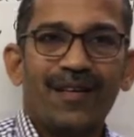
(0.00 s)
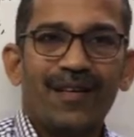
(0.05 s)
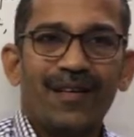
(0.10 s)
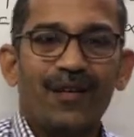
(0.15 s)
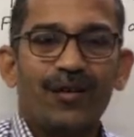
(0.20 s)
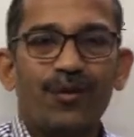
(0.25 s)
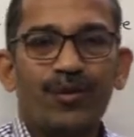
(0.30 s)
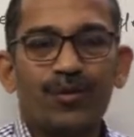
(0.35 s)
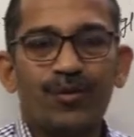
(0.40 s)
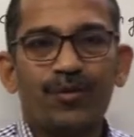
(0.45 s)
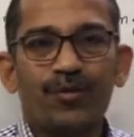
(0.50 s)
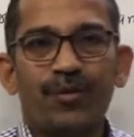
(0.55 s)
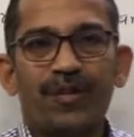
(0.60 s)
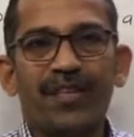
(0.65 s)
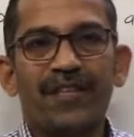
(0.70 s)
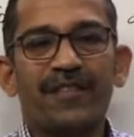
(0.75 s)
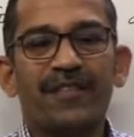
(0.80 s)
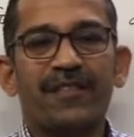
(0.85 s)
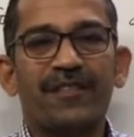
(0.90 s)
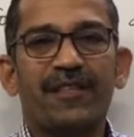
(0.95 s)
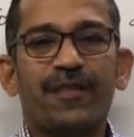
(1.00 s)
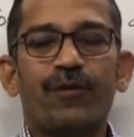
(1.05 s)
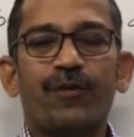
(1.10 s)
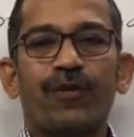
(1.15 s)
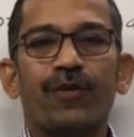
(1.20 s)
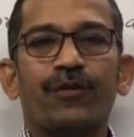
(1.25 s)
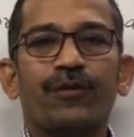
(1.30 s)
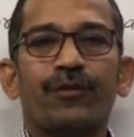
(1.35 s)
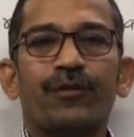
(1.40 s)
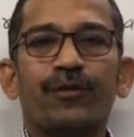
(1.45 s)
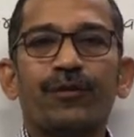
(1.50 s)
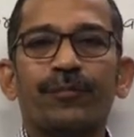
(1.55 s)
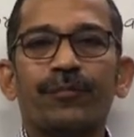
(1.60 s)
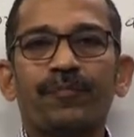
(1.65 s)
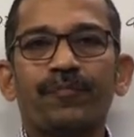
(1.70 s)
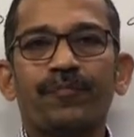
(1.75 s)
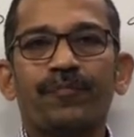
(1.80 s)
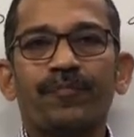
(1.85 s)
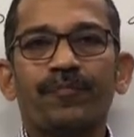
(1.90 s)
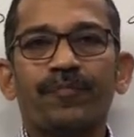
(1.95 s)
Hello students, how are you?
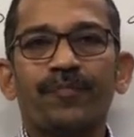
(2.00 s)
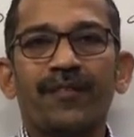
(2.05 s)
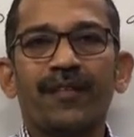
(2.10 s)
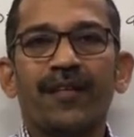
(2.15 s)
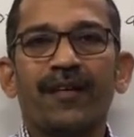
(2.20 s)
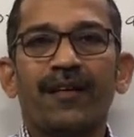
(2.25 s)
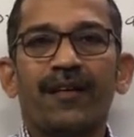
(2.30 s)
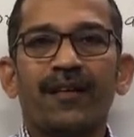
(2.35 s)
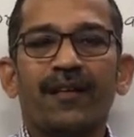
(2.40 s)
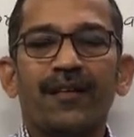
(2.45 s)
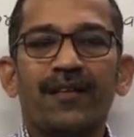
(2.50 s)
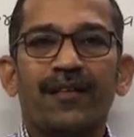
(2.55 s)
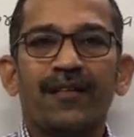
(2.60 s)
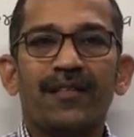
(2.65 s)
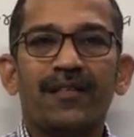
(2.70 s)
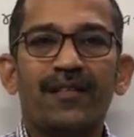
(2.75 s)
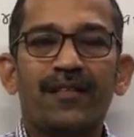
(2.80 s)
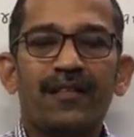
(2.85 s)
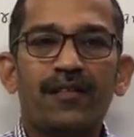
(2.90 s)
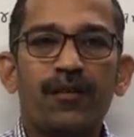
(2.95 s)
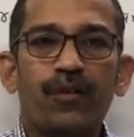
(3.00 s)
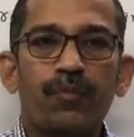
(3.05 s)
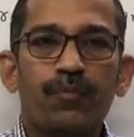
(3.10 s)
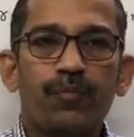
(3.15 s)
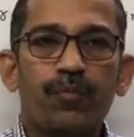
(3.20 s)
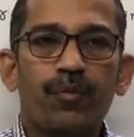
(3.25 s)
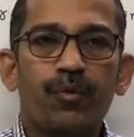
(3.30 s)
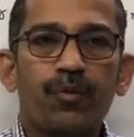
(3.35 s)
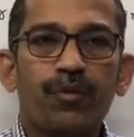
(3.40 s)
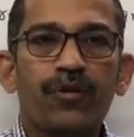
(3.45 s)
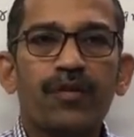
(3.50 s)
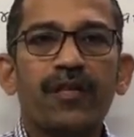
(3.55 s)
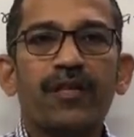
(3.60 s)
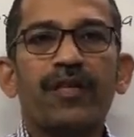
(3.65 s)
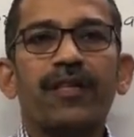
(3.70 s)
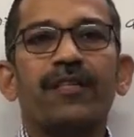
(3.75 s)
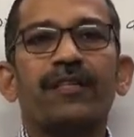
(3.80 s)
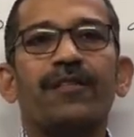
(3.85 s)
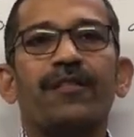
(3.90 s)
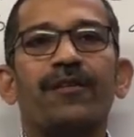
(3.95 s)
This is our fourth
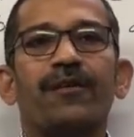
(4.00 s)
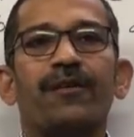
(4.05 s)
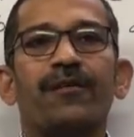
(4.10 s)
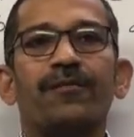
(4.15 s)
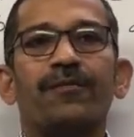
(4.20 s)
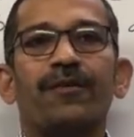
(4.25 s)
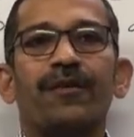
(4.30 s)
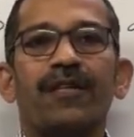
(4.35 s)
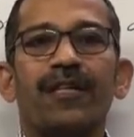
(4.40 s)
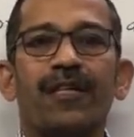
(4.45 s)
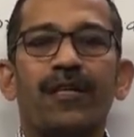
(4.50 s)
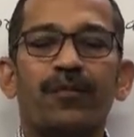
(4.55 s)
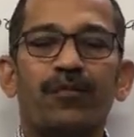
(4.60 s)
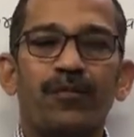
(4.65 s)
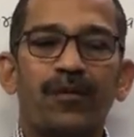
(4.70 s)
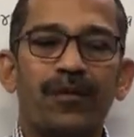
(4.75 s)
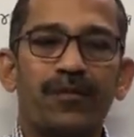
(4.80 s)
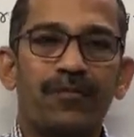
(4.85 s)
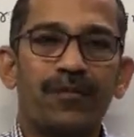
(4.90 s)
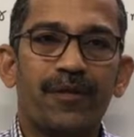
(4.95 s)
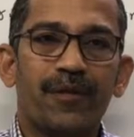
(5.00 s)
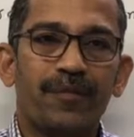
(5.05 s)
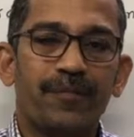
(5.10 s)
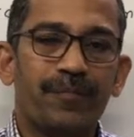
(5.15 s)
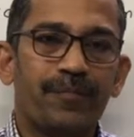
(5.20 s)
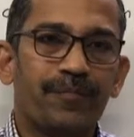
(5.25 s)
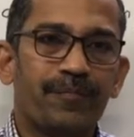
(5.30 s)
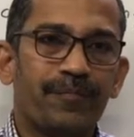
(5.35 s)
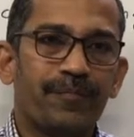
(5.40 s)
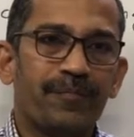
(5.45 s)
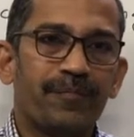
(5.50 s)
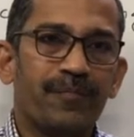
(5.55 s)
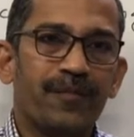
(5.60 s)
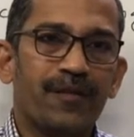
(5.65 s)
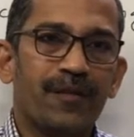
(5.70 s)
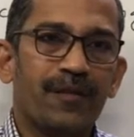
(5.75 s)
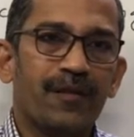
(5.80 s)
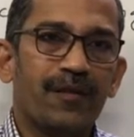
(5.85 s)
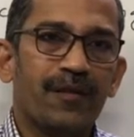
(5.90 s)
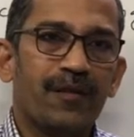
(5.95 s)
lecture of equilibrium.
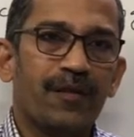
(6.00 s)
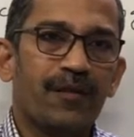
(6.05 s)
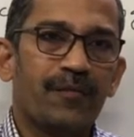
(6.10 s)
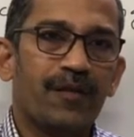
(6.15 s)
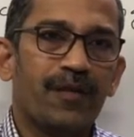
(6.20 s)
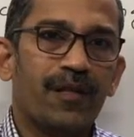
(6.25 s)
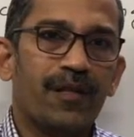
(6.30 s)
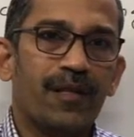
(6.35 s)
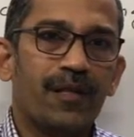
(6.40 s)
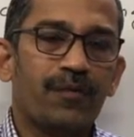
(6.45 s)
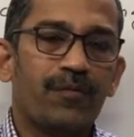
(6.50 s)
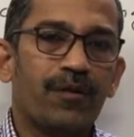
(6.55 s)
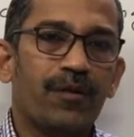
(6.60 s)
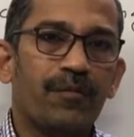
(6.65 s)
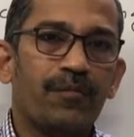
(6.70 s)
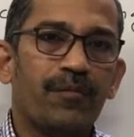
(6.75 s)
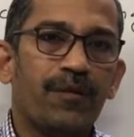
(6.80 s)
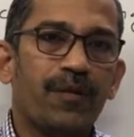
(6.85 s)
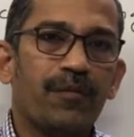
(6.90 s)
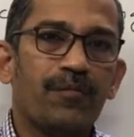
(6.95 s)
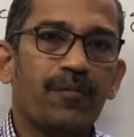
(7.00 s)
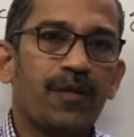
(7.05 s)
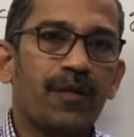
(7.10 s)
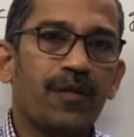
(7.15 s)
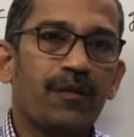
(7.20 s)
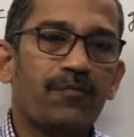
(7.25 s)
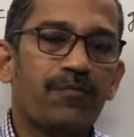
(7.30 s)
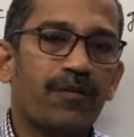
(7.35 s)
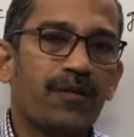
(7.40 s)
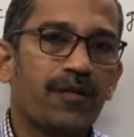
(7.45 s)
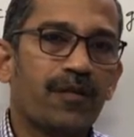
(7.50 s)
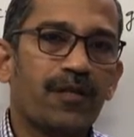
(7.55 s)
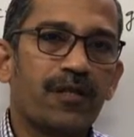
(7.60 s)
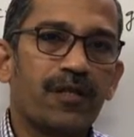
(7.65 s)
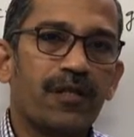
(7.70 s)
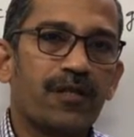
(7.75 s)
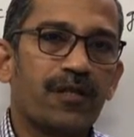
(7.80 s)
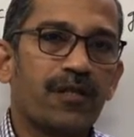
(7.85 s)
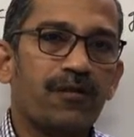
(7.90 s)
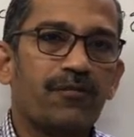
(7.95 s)
In equilibrium, in first
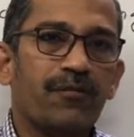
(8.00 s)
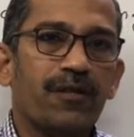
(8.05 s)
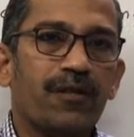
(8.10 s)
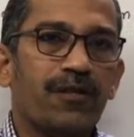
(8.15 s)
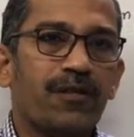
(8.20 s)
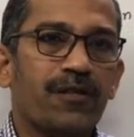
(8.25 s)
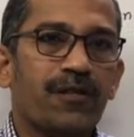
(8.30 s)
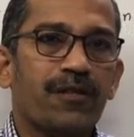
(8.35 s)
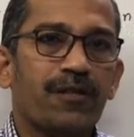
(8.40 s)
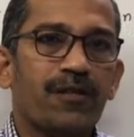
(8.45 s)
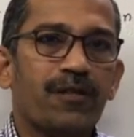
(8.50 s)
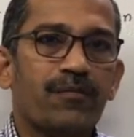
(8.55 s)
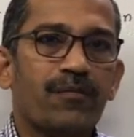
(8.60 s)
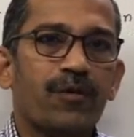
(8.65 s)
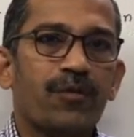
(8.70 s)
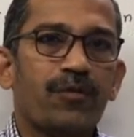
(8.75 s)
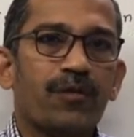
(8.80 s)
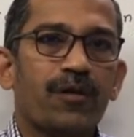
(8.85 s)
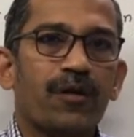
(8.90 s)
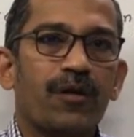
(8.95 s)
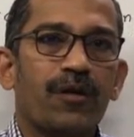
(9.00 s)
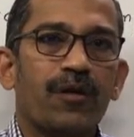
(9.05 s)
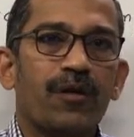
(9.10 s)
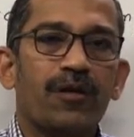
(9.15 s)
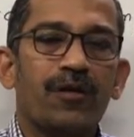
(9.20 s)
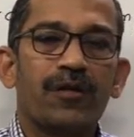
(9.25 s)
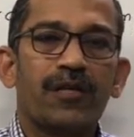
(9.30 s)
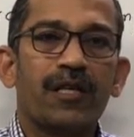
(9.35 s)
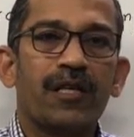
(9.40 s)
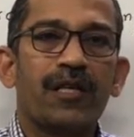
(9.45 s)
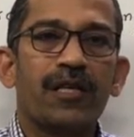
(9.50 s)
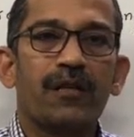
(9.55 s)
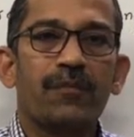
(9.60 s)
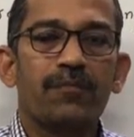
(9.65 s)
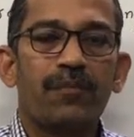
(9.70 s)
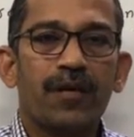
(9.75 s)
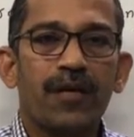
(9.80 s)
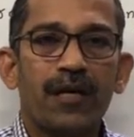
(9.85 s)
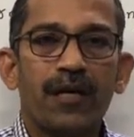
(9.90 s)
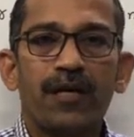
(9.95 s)
lecture we discuss about all theory
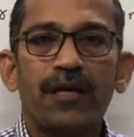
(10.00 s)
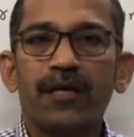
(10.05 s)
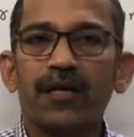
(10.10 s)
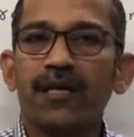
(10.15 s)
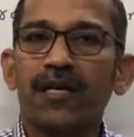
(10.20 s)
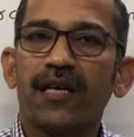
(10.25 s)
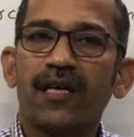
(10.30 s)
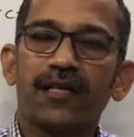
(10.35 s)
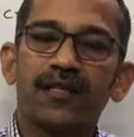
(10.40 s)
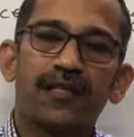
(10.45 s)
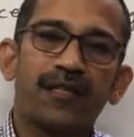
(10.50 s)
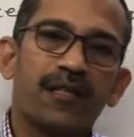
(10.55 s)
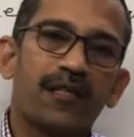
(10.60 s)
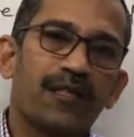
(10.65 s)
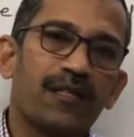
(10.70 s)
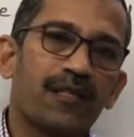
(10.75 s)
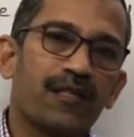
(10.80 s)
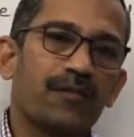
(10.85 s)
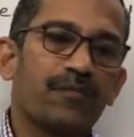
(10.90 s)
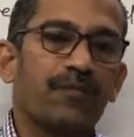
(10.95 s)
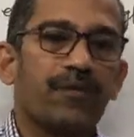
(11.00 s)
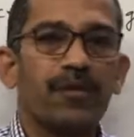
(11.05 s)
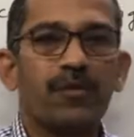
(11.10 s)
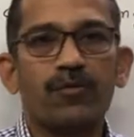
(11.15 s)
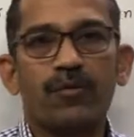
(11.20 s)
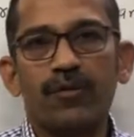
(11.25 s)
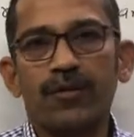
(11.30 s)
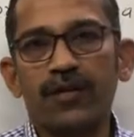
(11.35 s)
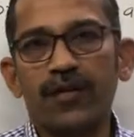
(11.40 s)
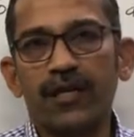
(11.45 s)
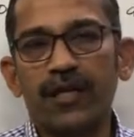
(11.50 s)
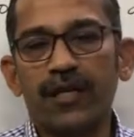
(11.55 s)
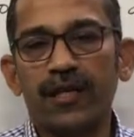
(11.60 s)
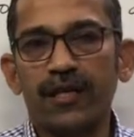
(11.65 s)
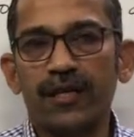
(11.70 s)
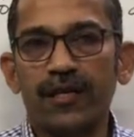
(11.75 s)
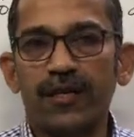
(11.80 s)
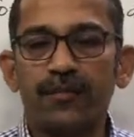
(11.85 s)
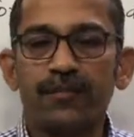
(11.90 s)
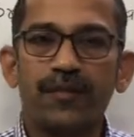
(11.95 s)
part, reactions, free body
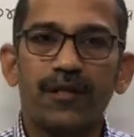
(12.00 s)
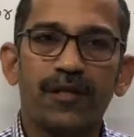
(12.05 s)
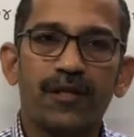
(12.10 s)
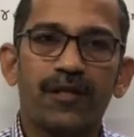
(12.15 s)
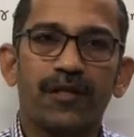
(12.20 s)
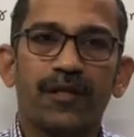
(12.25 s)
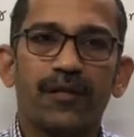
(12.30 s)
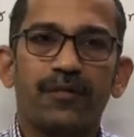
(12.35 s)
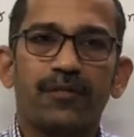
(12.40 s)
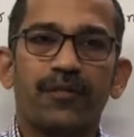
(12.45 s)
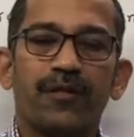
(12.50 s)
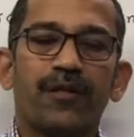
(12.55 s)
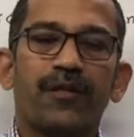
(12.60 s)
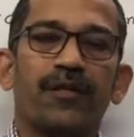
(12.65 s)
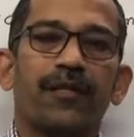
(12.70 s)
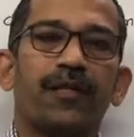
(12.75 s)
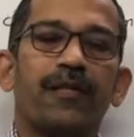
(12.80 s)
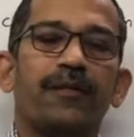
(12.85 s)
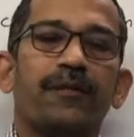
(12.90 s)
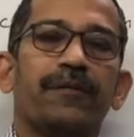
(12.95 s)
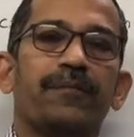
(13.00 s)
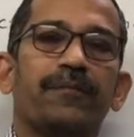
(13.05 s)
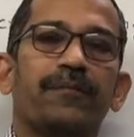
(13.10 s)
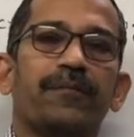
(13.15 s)
diagram, each and everything, right?